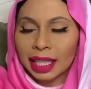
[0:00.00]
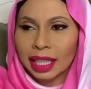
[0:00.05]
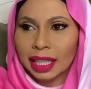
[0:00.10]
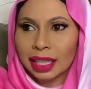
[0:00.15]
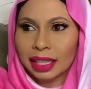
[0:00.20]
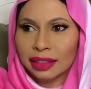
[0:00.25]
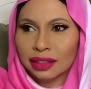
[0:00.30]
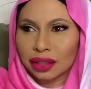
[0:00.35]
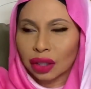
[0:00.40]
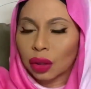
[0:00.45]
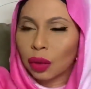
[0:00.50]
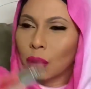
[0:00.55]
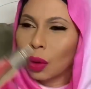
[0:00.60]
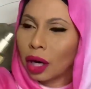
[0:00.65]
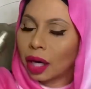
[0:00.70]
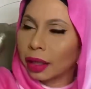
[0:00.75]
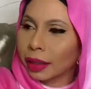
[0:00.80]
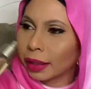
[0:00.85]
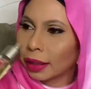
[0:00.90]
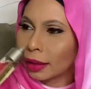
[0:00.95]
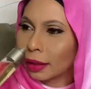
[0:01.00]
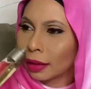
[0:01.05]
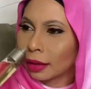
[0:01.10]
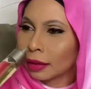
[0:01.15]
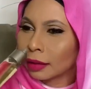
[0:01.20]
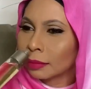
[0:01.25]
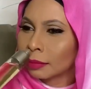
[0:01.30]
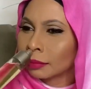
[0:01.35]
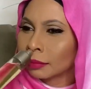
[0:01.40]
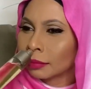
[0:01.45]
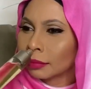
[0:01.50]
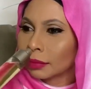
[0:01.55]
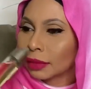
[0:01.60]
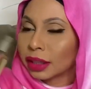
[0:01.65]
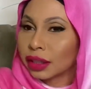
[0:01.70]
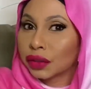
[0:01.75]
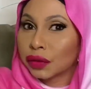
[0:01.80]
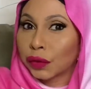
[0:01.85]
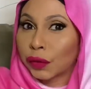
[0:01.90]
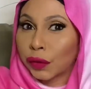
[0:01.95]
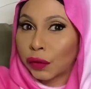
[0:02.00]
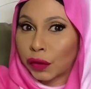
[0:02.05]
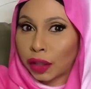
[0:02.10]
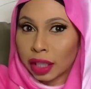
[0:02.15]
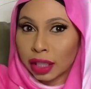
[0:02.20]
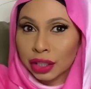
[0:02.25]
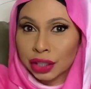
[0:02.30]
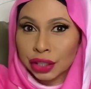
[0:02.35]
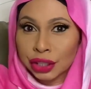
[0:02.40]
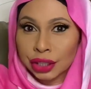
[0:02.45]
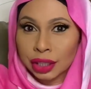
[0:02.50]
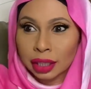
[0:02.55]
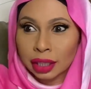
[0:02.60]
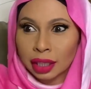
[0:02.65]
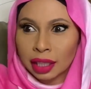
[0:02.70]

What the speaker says: It's aquatic, it's fresh,